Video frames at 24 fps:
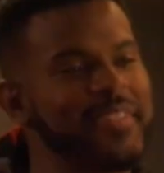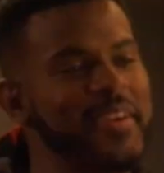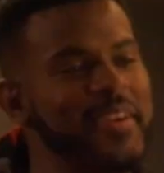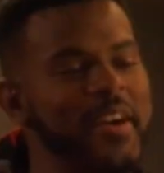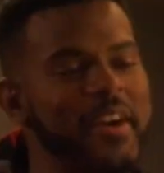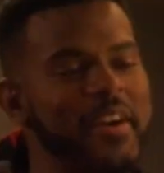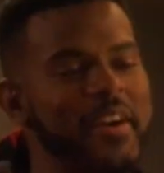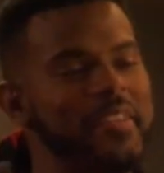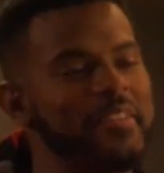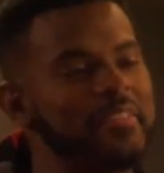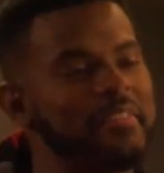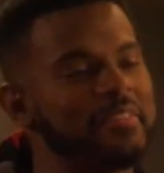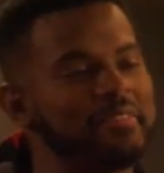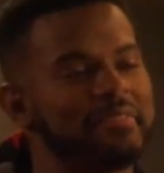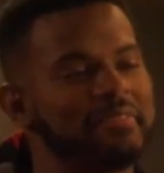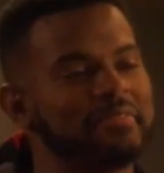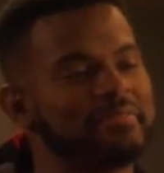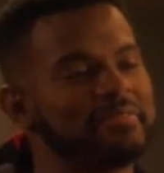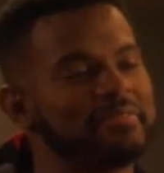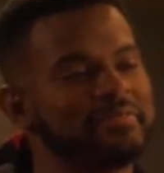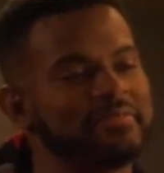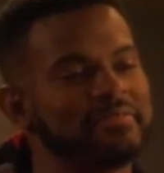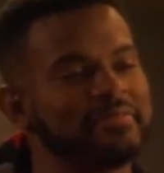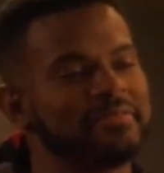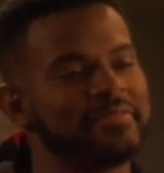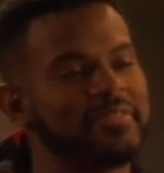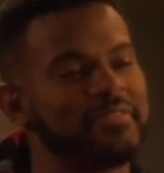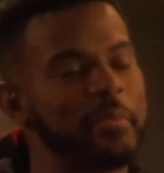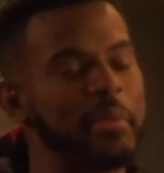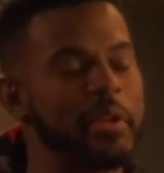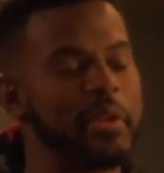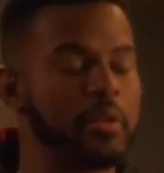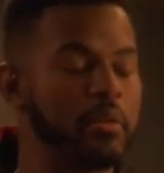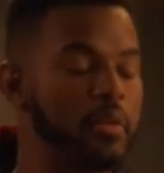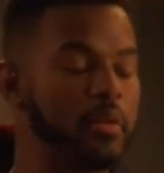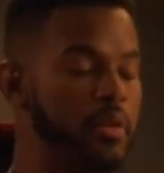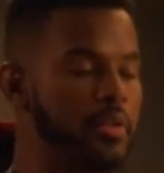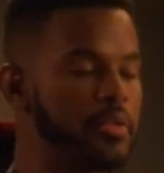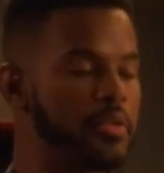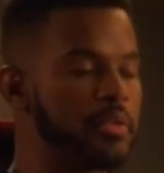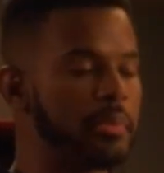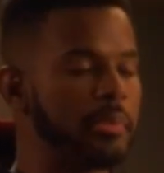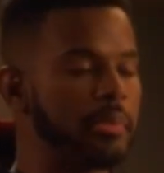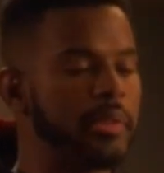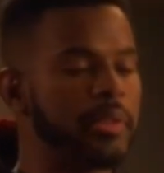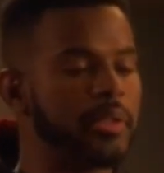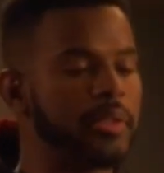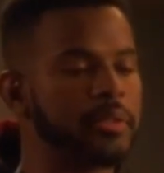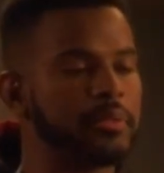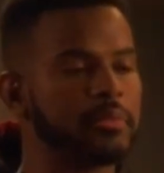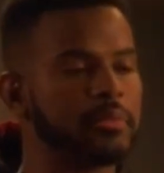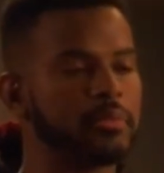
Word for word: Wow. I mean, gross, but